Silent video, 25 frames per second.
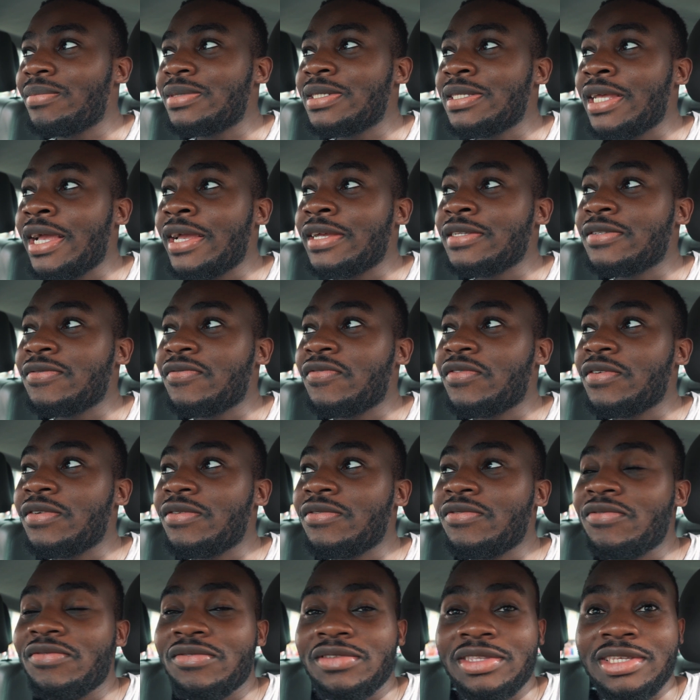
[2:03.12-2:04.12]
I'm starting to
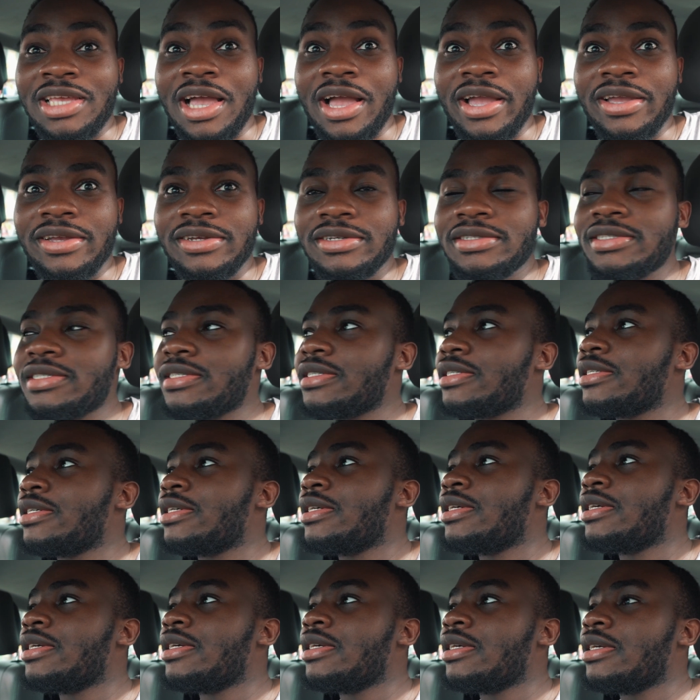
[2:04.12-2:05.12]
feel tired.
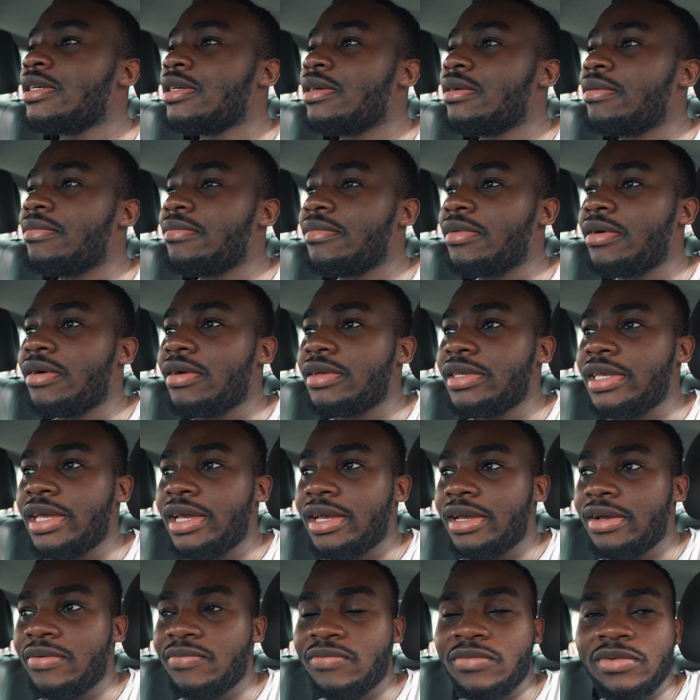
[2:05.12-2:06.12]
But
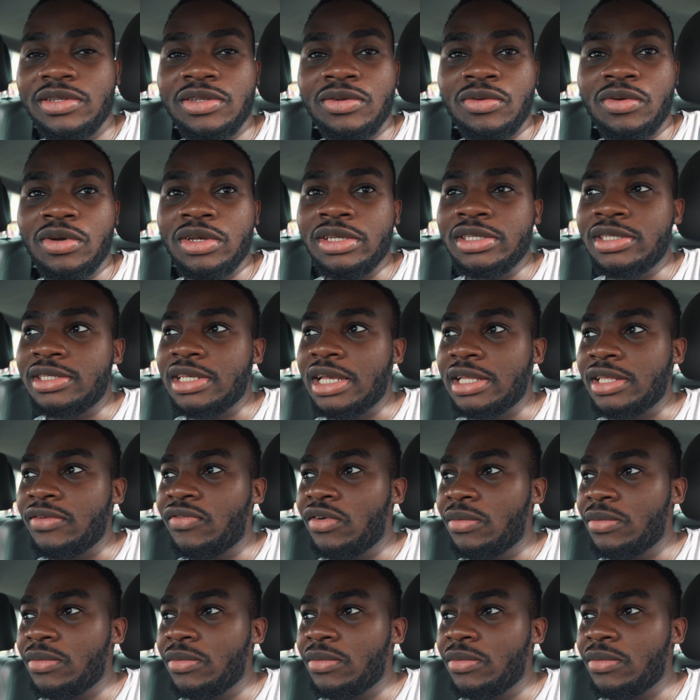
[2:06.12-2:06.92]
yeah, I'm going to go inside.